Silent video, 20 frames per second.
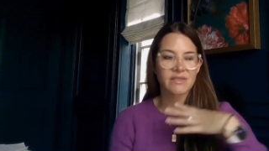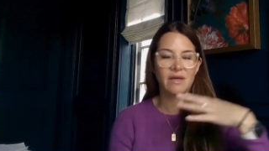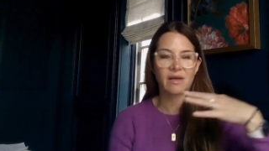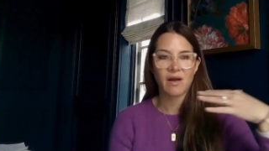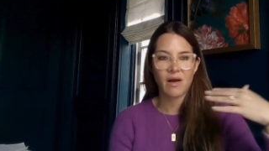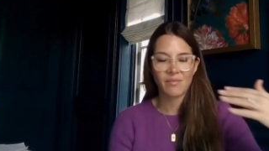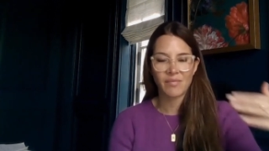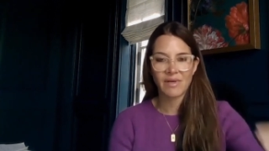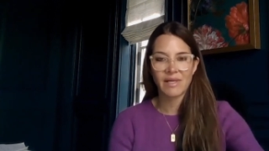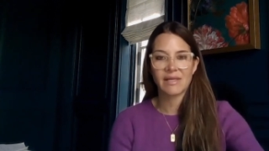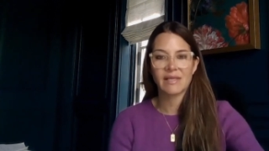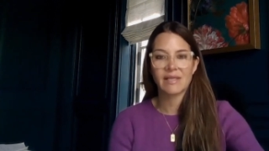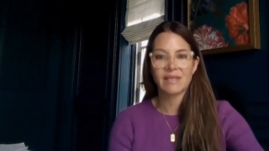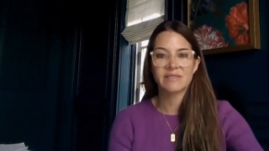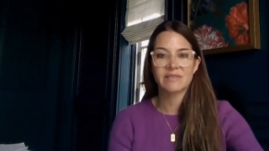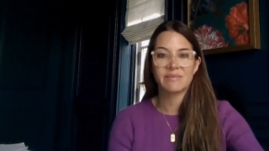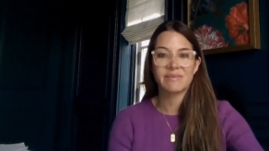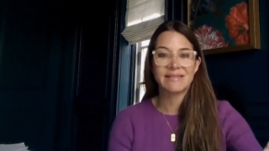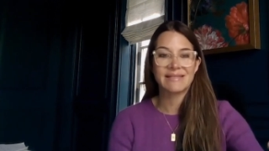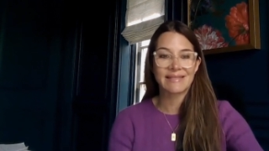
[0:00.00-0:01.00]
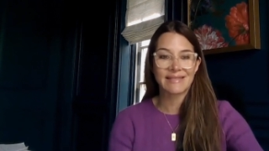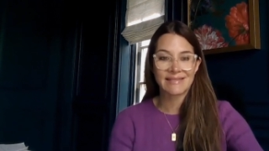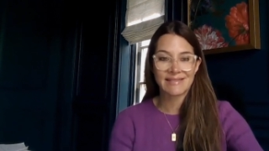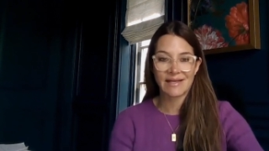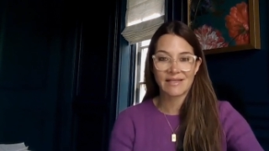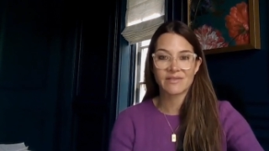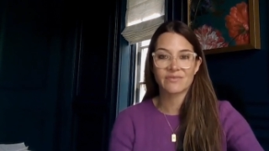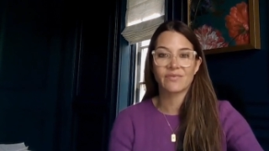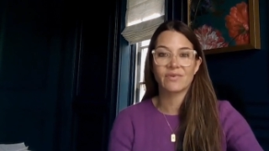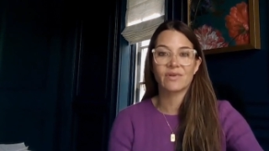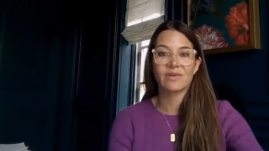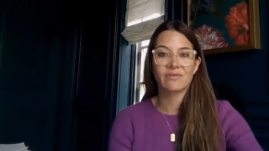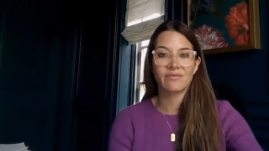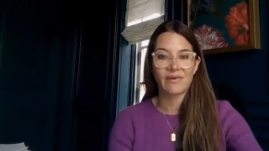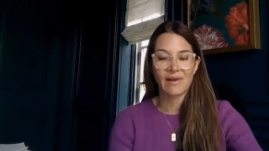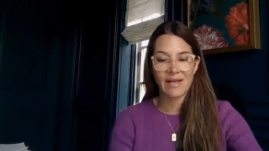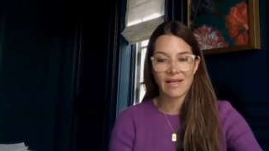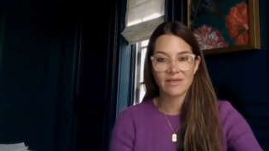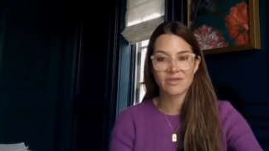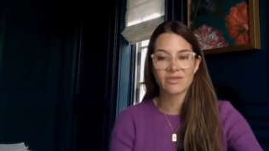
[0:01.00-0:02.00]
a company needs to be successful and
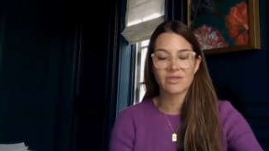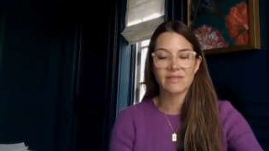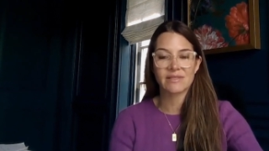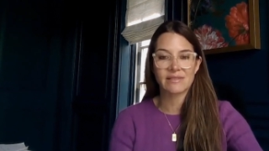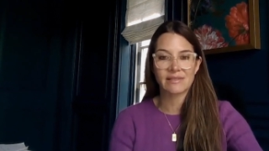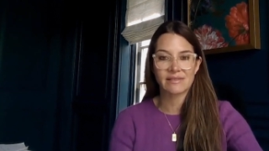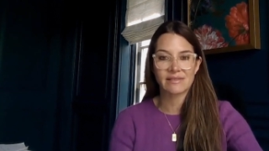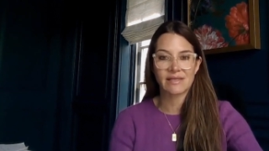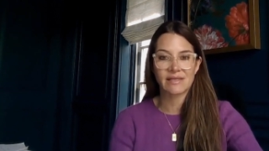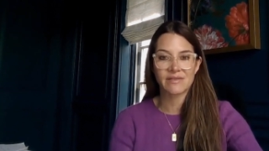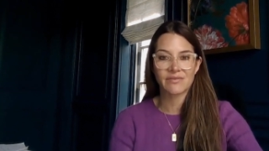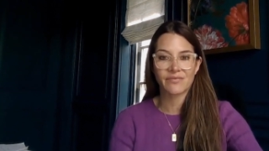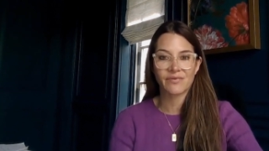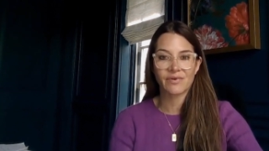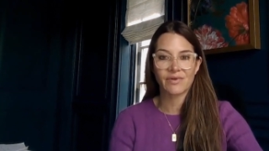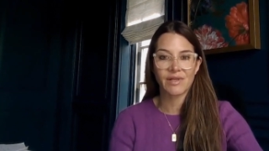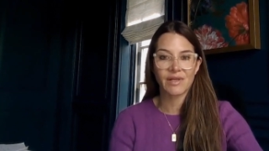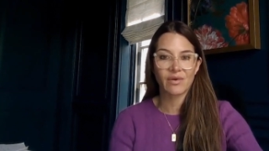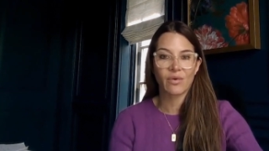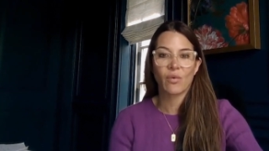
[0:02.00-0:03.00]
financially successful in